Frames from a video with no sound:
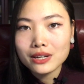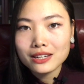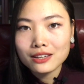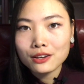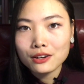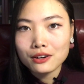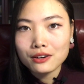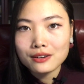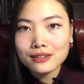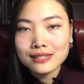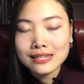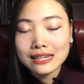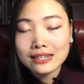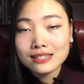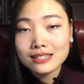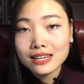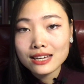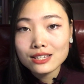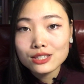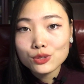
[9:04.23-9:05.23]
point here is
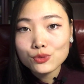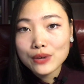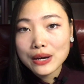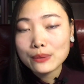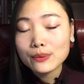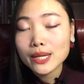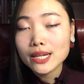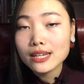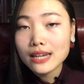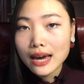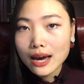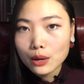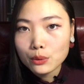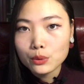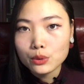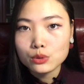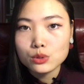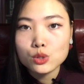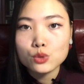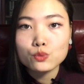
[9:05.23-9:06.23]
that it takes around an
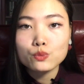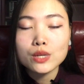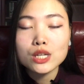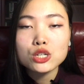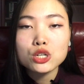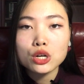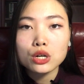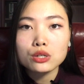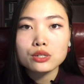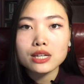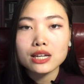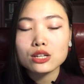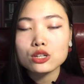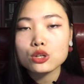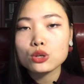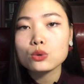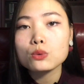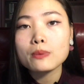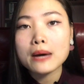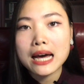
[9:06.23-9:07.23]
hour to recharge
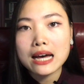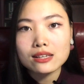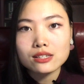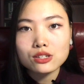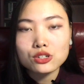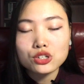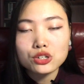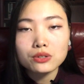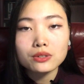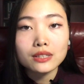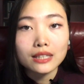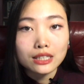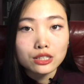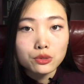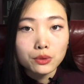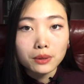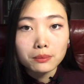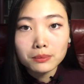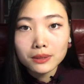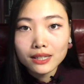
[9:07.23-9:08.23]
a two-passenger
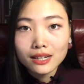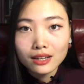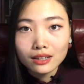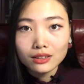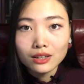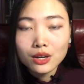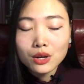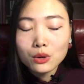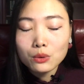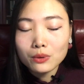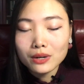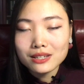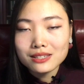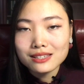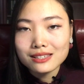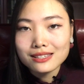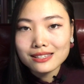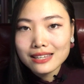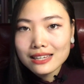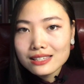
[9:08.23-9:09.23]
electric plane,
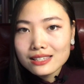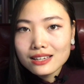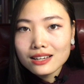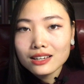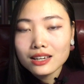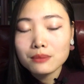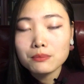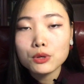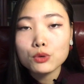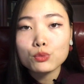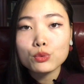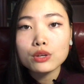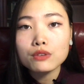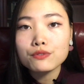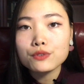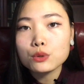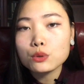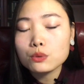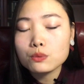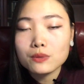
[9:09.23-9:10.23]
whereas a Cessna can be
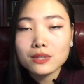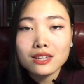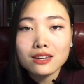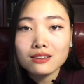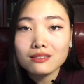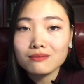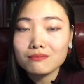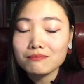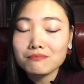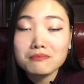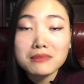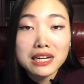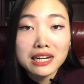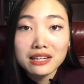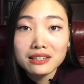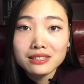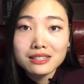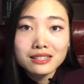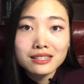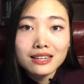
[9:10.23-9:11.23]
refueled within
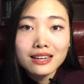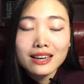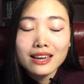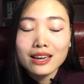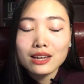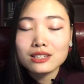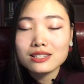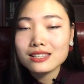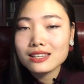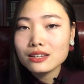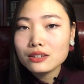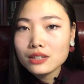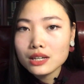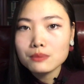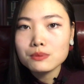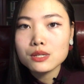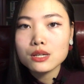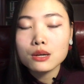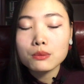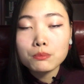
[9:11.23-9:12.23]
minutes. And
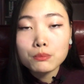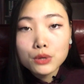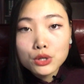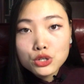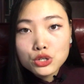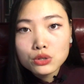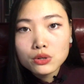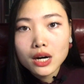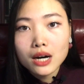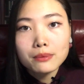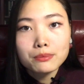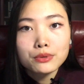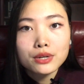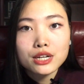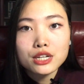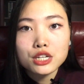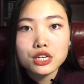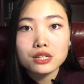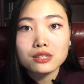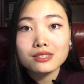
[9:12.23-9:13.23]
scaled up to commercial
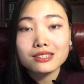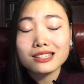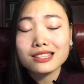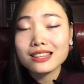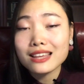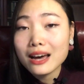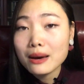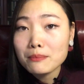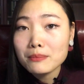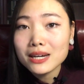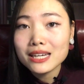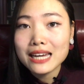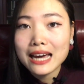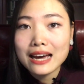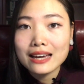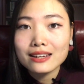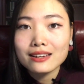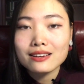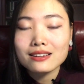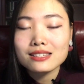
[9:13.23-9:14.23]
operations, that
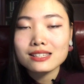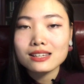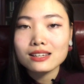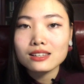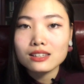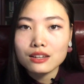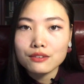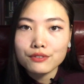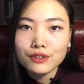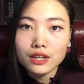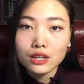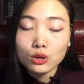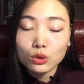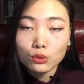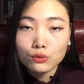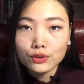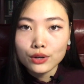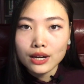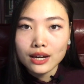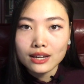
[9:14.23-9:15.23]
might add a
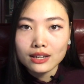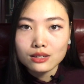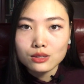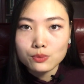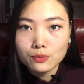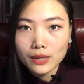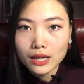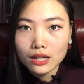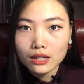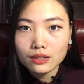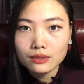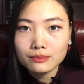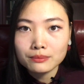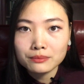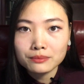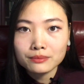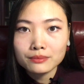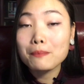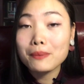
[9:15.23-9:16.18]
significant overhead as well.